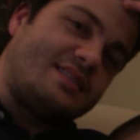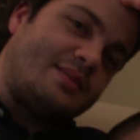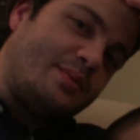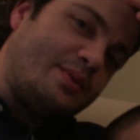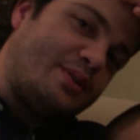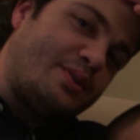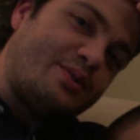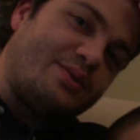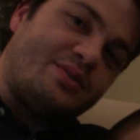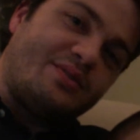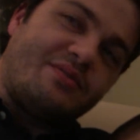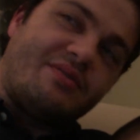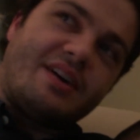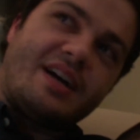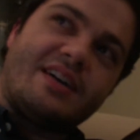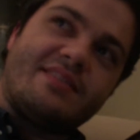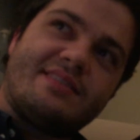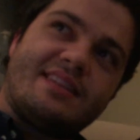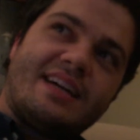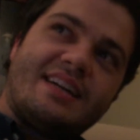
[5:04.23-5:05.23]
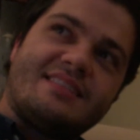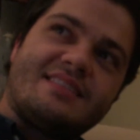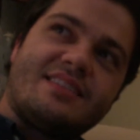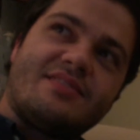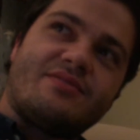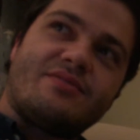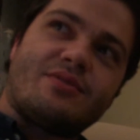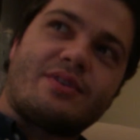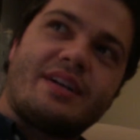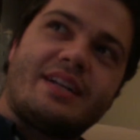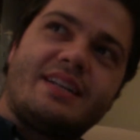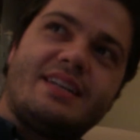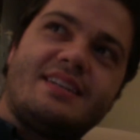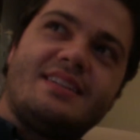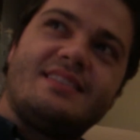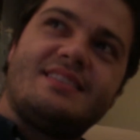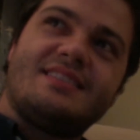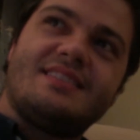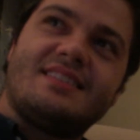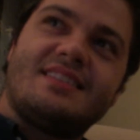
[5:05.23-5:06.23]
similar to Five Nights at
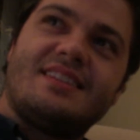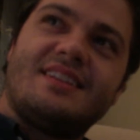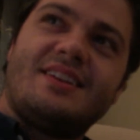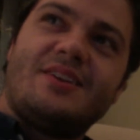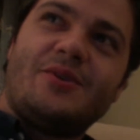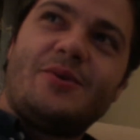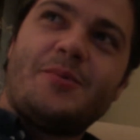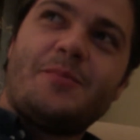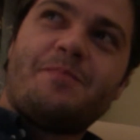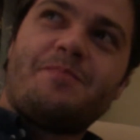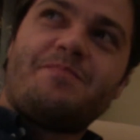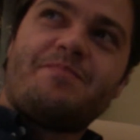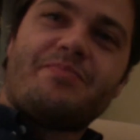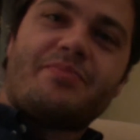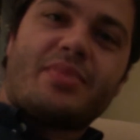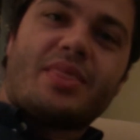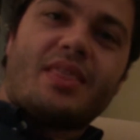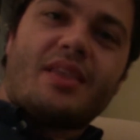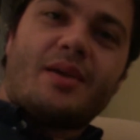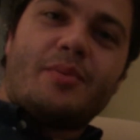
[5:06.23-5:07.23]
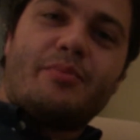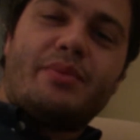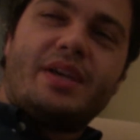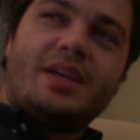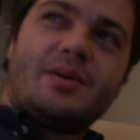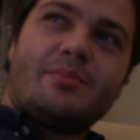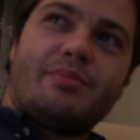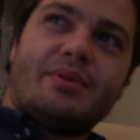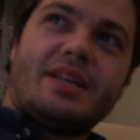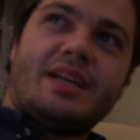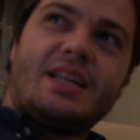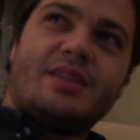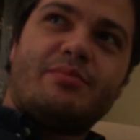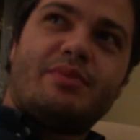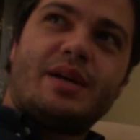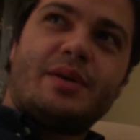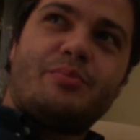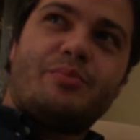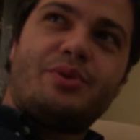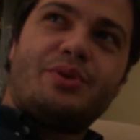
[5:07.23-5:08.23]
Freddy's, being played
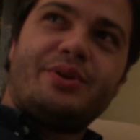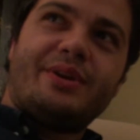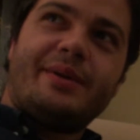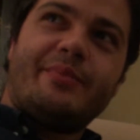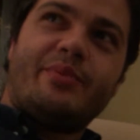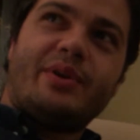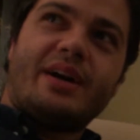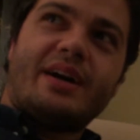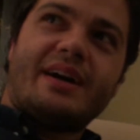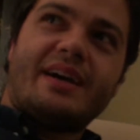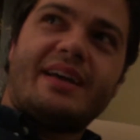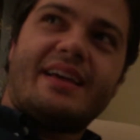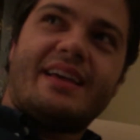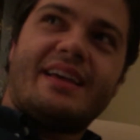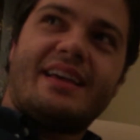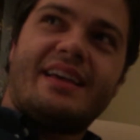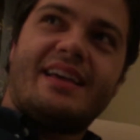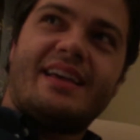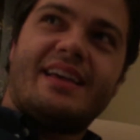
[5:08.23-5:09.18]
by PewDiePie.